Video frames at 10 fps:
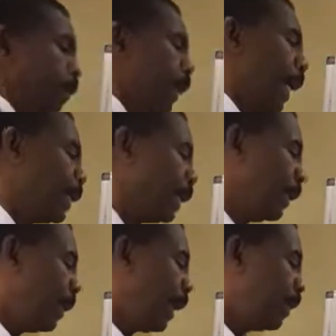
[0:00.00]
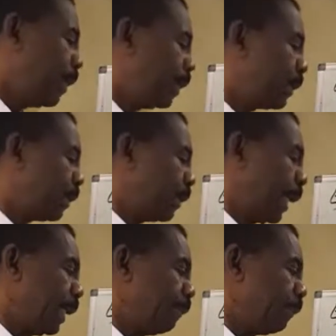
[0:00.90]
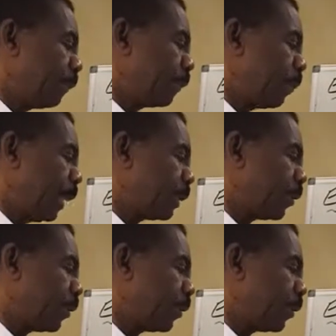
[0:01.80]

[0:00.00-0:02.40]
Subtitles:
but I see that this negative 2x